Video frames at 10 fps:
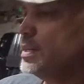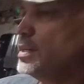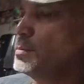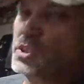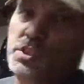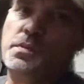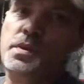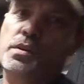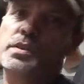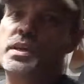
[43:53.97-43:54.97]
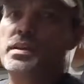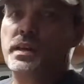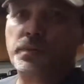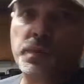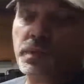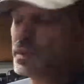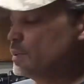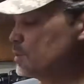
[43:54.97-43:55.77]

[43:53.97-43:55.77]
I'm gonna scuff it all down like I've done the other